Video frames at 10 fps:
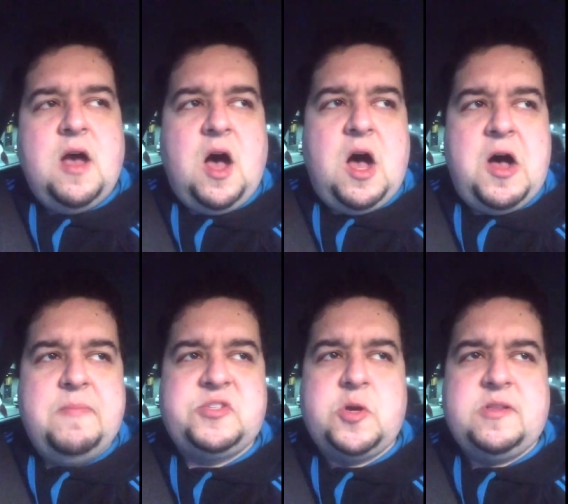
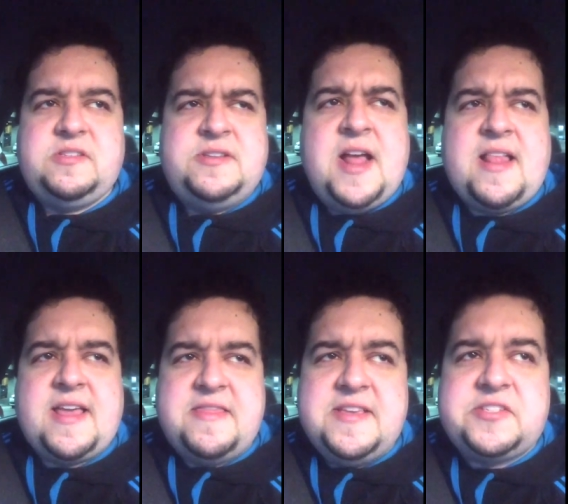Um, so it's not
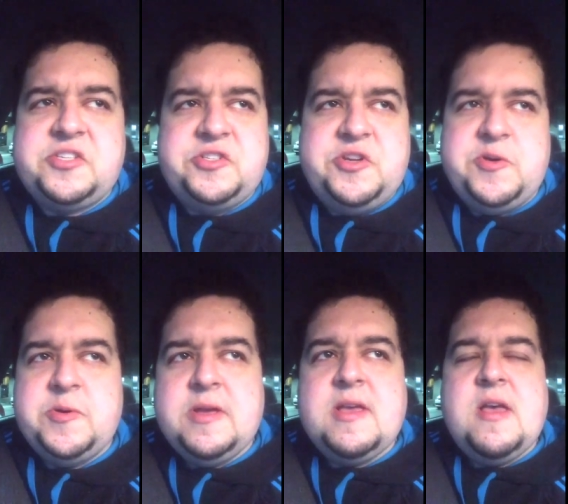like this is new.
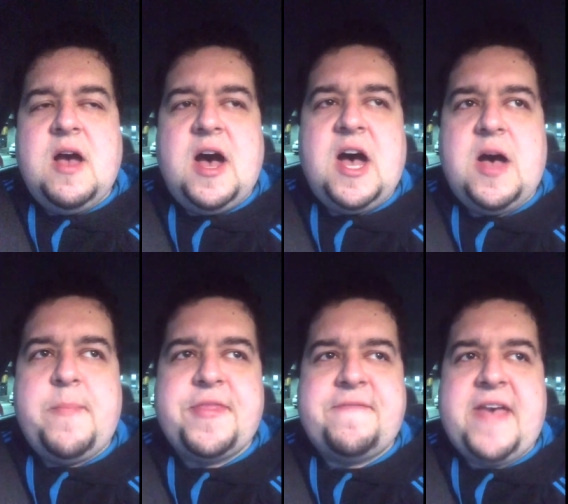Uh,
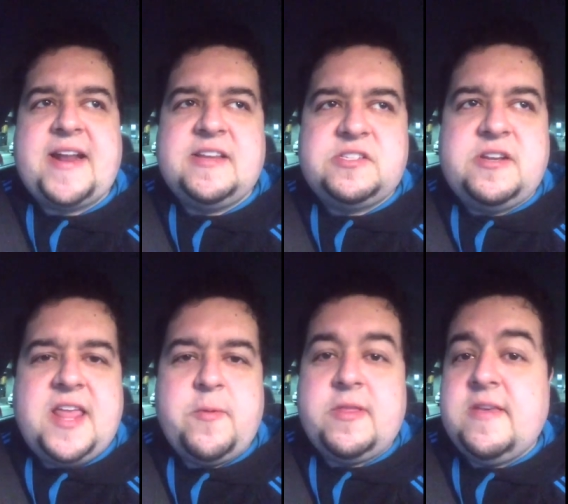but the fact is,
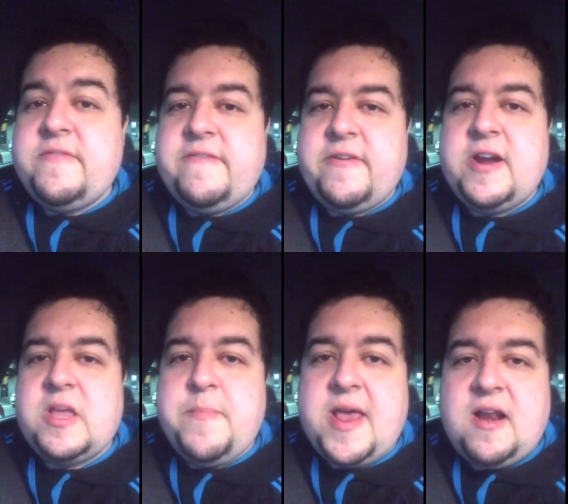today we live in a very
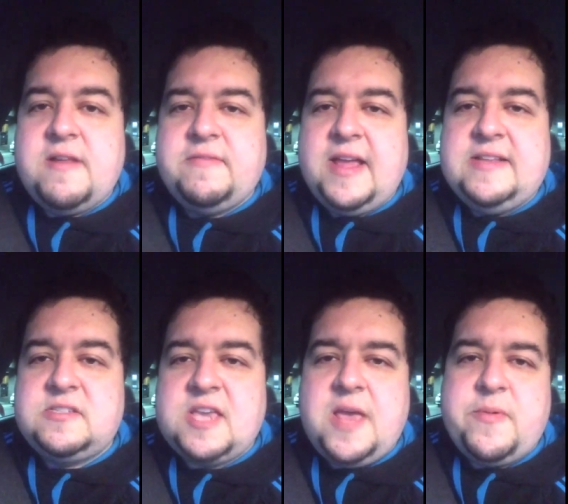competitive
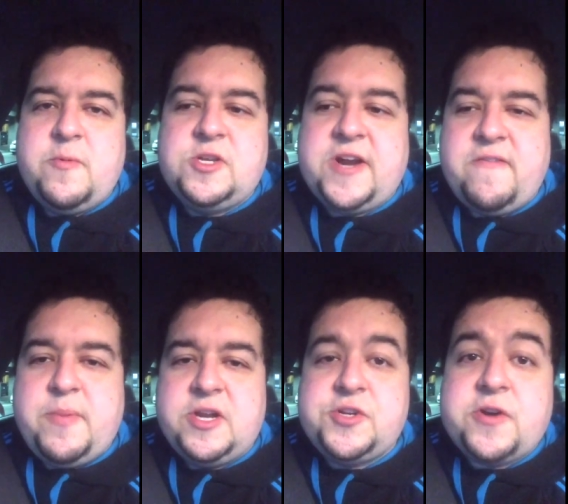landscape in which
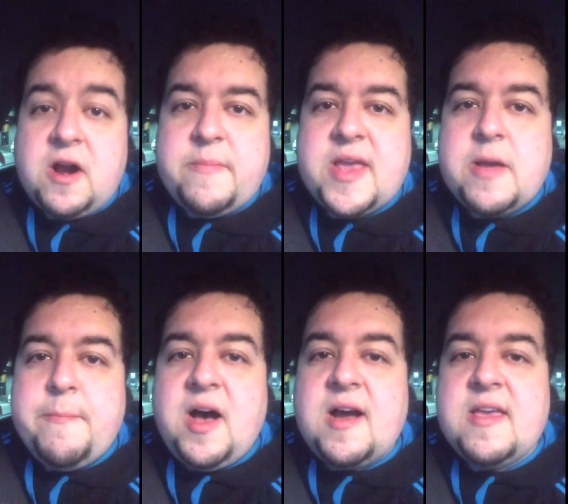everybody's trying to make a
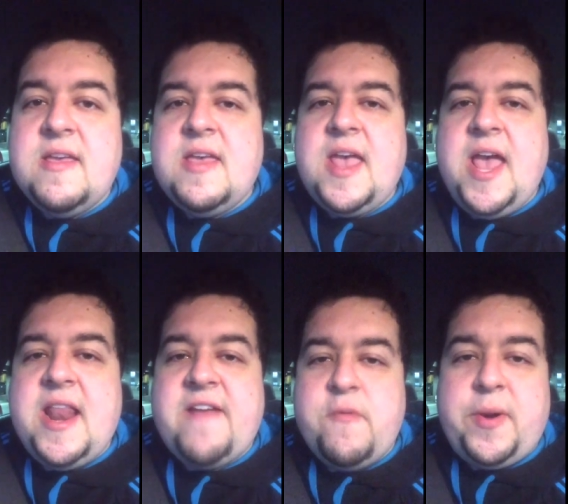buck,
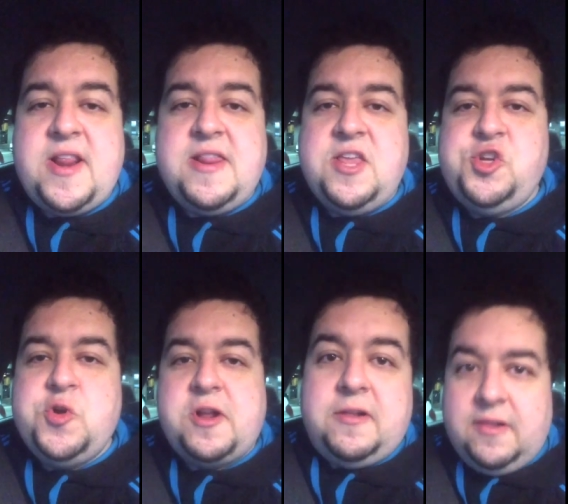and everybody needs
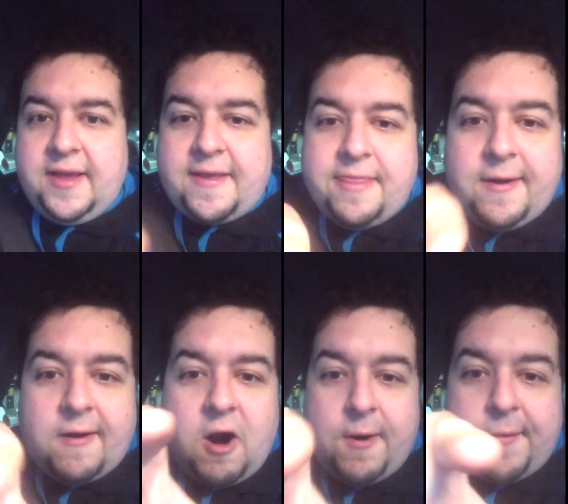you to click
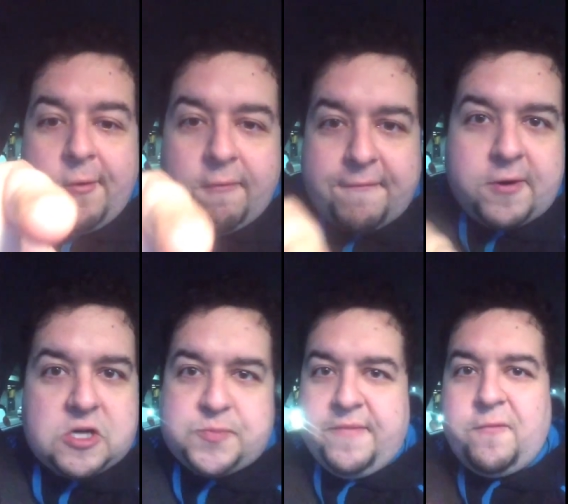their article
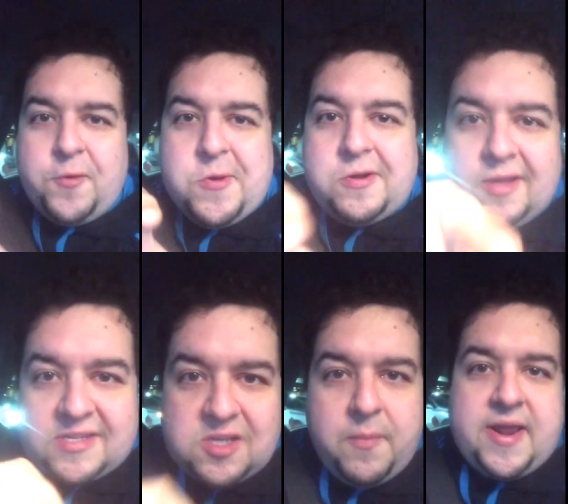first before you
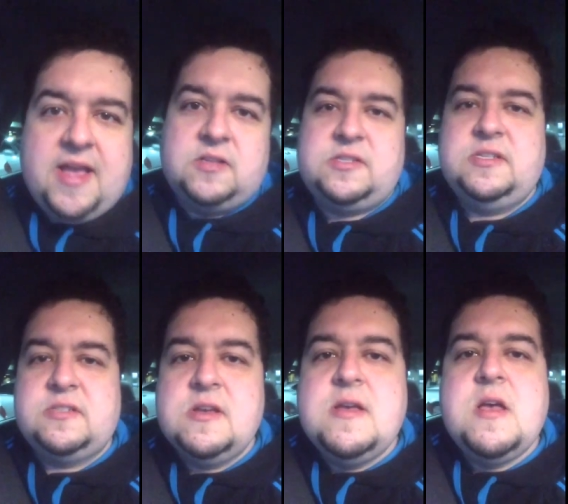click somebody else's.